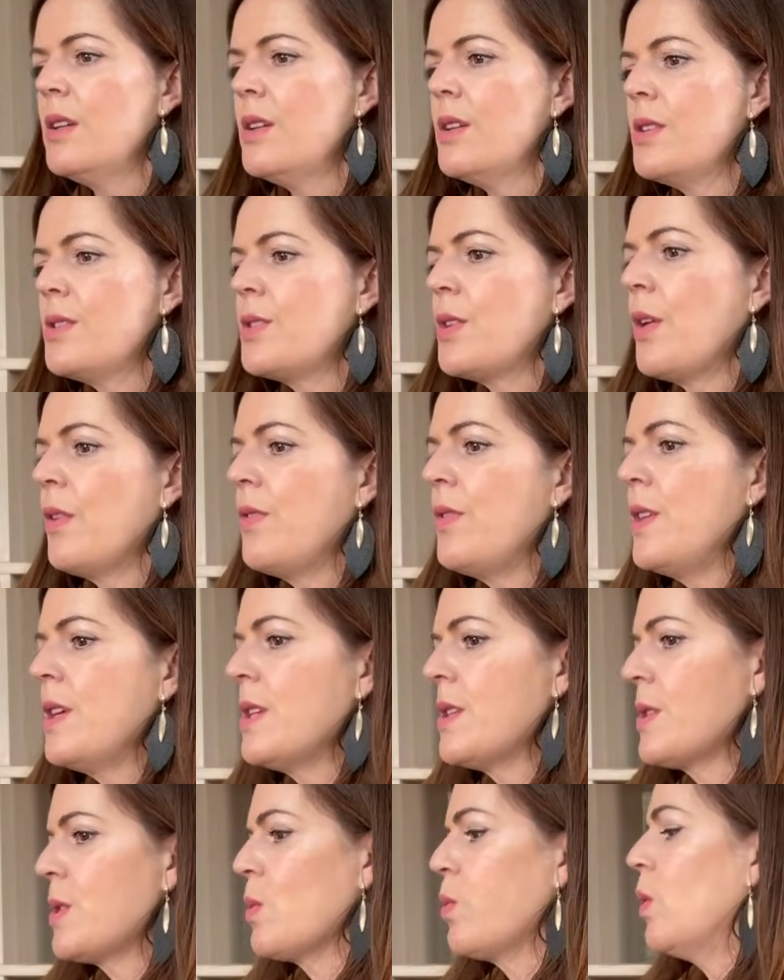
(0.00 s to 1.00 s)
So
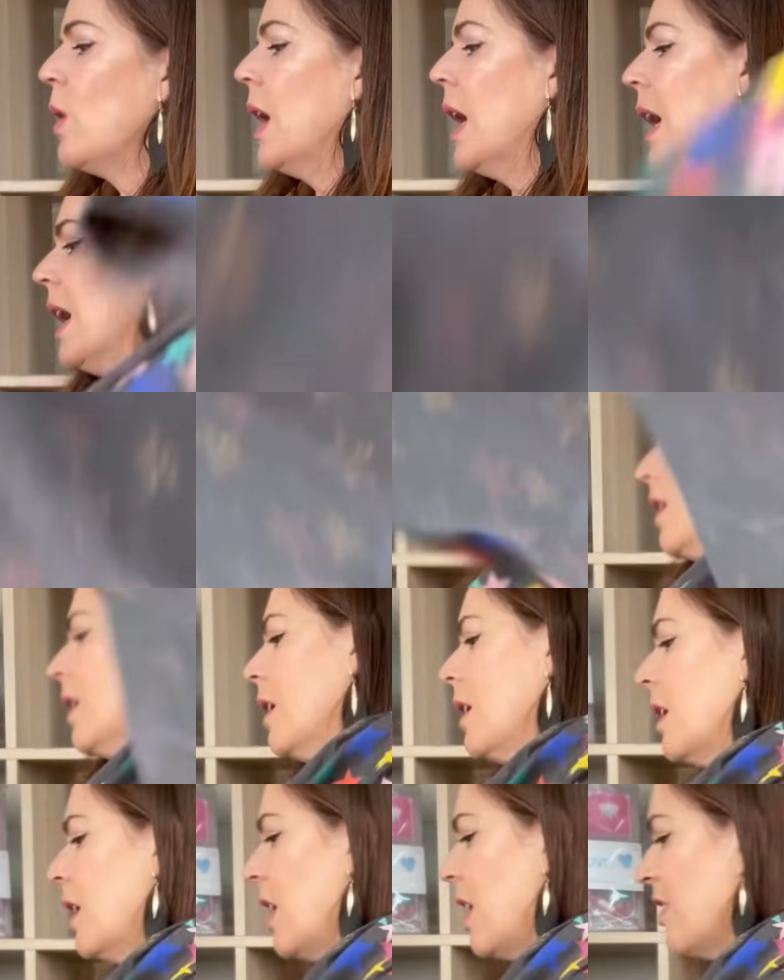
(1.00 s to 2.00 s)
this one
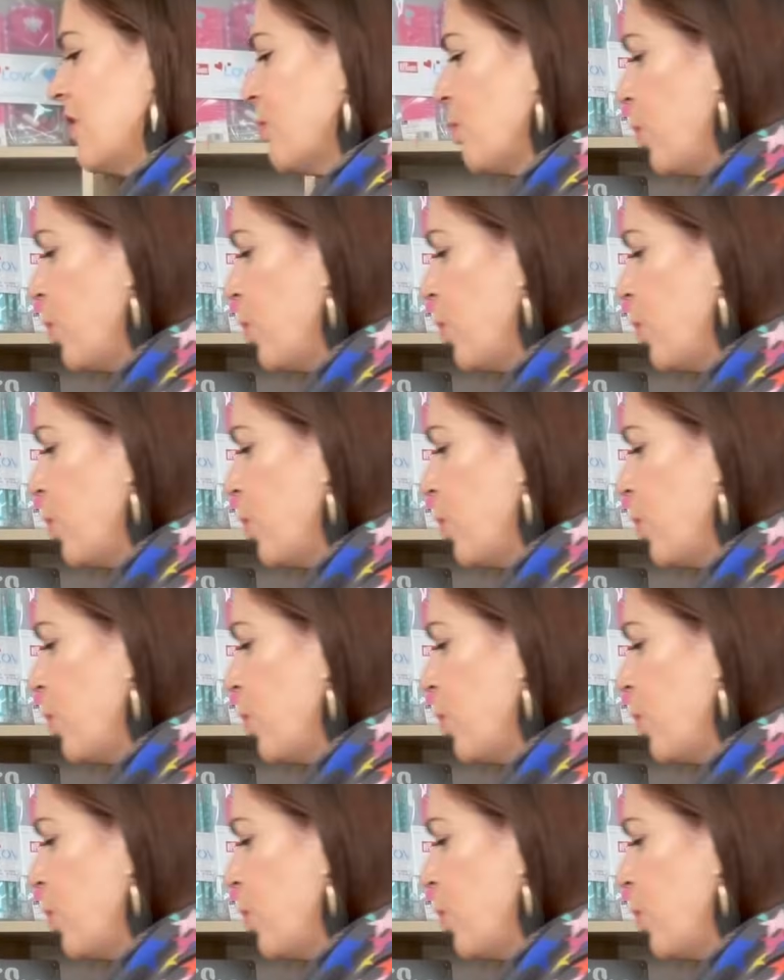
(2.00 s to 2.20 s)
I've